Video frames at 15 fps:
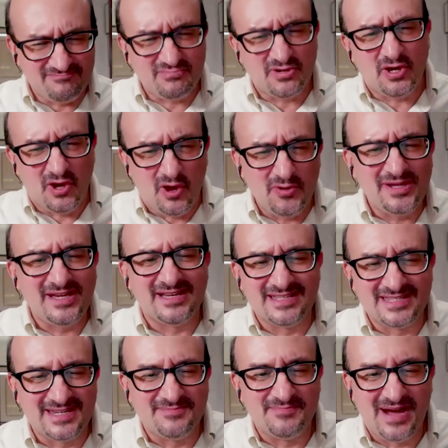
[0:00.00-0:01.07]

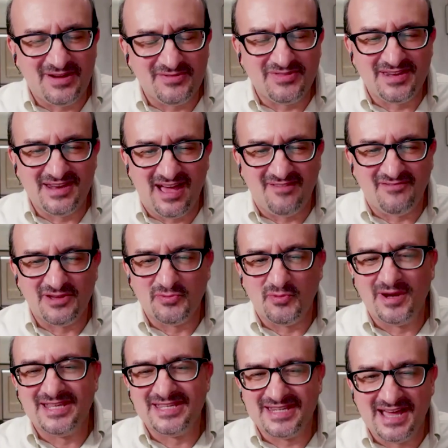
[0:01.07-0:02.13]
colonialist about the novel and what
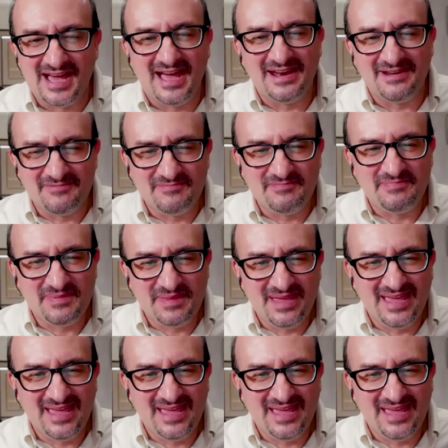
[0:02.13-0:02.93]
is not? It's a